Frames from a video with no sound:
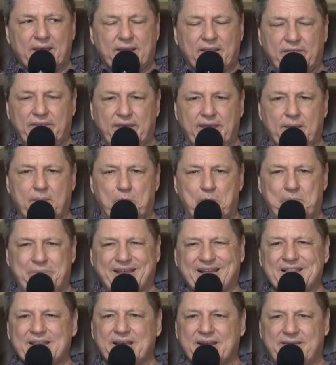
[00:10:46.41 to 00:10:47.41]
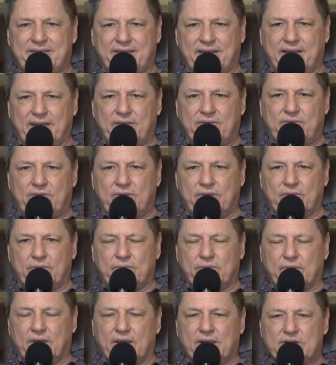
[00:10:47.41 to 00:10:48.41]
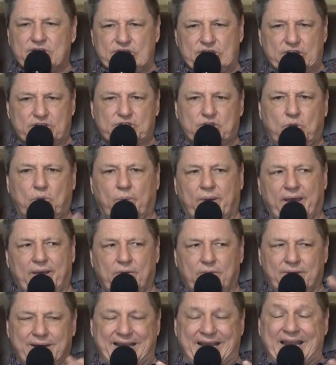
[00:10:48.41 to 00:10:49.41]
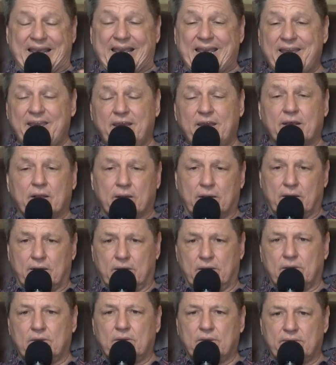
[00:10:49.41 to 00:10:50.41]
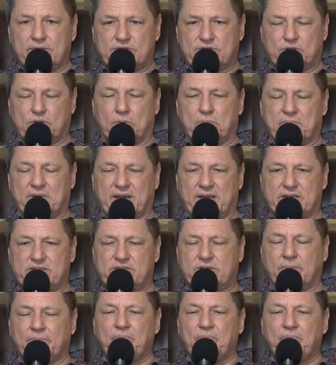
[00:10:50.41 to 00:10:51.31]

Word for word: the ability to just go out and heal so much